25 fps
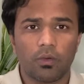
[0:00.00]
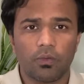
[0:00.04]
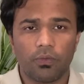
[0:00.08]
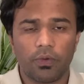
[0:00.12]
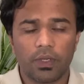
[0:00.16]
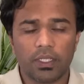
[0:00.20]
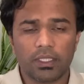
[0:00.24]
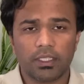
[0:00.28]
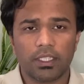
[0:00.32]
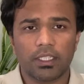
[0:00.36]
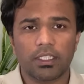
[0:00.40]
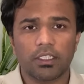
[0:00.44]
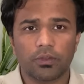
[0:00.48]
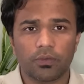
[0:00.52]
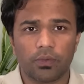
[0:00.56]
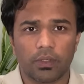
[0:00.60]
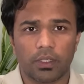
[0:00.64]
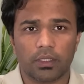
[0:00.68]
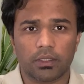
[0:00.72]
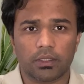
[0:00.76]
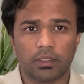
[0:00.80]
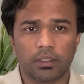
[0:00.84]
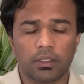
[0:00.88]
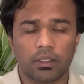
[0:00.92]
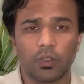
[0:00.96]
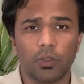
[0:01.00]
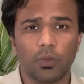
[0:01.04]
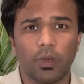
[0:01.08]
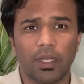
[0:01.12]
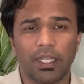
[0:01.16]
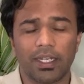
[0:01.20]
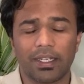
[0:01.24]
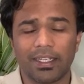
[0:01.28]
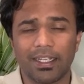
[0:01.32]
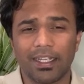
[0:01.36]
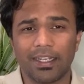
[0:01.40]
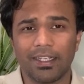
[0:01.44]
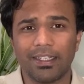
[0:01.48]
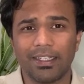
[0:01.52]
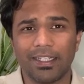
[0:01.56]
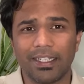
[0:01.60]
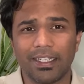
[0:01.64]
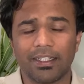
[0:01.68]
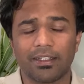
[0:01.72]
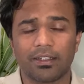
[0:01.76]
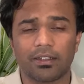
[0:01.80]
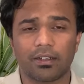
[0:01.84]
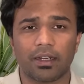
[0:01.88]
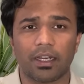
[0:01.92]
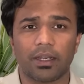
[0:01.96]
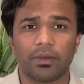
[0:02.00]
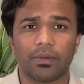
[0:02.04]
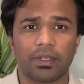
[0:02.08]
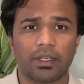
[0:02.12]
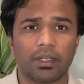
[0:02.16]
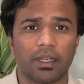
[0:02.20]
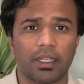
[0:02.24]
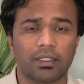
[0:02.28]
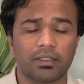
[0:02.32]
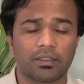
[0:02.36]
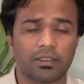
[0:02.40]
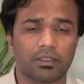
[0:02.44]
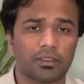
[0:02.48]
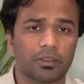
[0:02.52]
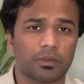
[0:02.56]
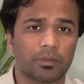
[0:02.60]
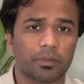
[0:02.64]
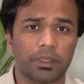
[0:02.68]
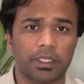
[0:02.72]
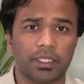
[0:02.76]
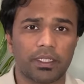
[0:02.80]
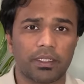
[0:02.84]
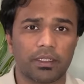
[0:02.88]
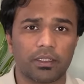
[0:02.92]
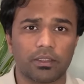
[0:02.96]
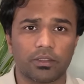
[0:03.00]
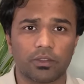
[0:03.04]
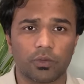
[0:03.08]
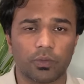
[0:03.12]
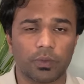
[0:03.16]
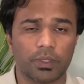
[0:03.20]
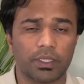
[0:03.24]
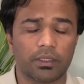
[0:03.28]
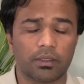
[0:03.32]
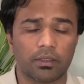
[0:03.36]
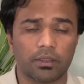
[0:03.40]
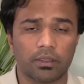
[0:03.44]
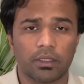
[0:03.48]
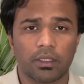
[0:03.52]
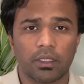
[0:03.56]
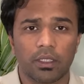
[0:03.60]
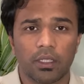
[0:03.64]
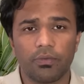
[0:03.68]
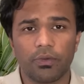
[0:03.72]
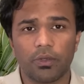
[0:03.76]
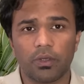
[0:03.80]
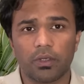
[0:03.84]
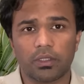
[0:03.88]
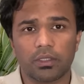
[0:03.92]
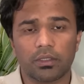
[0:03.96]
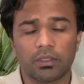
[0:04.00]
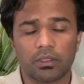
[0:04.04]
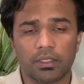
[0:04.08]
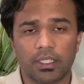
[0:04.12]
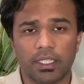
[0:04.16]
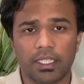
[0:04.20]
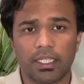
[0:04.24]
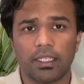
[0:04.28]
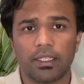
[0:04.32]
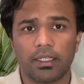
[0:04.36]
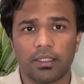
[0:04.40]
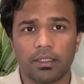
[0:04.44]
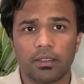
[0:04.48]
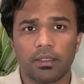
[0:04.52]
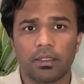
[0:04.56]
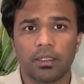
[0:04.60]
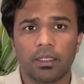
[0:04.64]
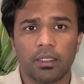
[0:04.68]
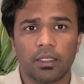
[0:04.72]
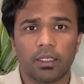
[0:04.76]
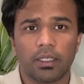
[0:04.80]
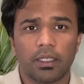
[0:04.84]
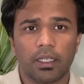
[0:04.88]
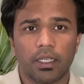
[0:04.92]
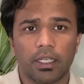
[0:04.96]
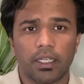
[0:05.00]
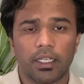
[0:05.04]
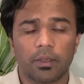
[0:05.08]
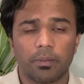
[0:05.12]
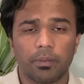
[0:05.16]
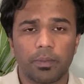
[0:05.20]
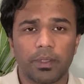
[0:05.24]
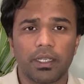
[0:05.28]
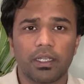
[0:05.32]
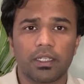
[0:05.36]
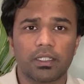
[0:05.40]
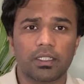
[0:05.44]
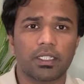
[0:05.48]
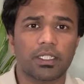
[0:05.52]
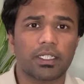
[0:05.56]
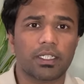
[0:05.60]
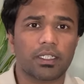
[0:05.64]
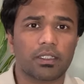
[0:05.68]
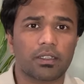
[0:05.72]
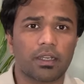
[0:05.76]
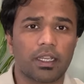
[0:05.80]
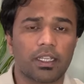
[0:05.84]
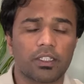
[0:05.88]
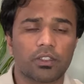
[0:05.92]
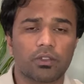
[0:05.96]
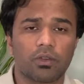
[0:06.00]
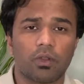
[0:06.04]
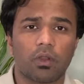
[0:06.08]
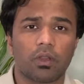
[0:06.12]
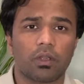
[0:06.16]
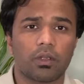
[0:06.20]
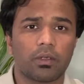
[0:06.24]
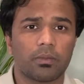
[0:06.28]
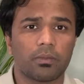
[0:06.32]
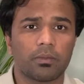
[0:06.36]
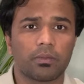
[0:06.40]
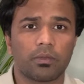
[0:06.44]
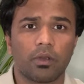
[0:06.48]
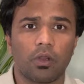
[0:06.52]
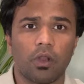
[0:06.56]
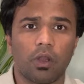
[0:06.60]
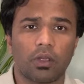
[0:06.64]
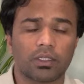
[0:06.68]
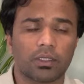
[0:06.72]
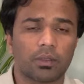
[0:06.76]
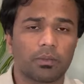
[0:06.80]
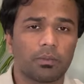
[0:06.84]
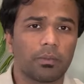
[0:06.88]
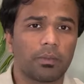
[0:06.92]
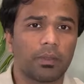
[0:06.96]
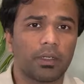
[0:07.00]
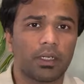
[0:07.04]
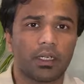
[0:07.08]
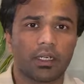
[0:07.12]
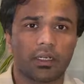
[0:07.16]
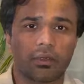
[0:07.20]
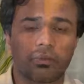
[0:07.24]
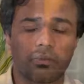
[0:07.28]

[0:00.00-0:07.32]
first things first, do I really need a driving license being in Sweden? If you are staying in a bigger cities like Stockholm, Gothenburg,